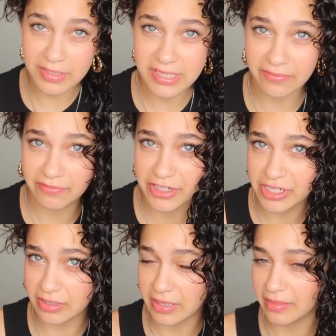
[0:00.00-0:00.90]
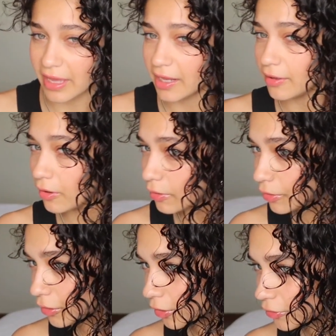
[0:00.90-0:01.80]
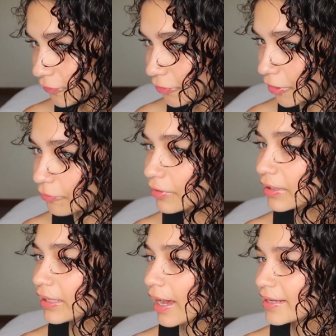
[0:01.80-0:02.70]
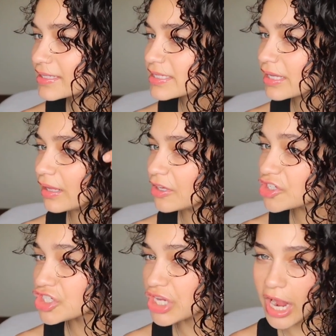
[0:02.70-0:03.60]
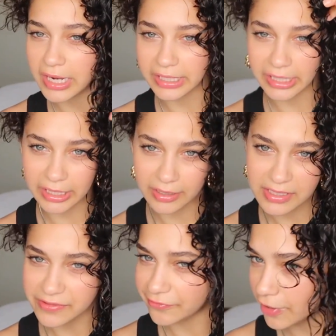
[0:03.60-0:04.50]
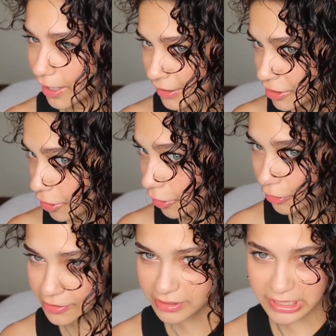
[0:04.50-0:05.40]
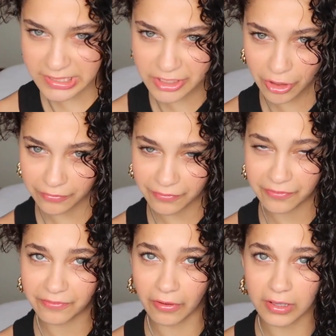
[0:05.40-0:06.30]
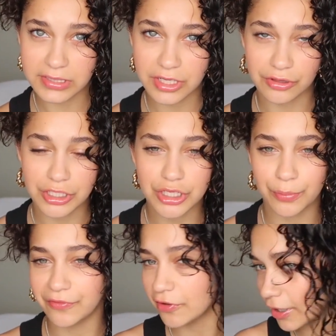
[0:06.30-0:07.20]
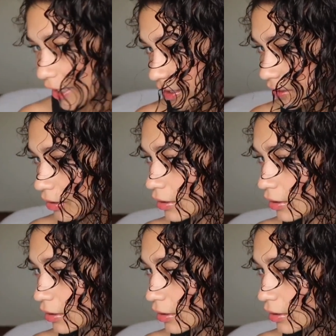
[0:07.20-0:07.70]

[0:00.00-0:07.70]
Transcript: want to see visually that, you know, you've got really nice shiny defined curls and there's not fuzz on the top of your hair.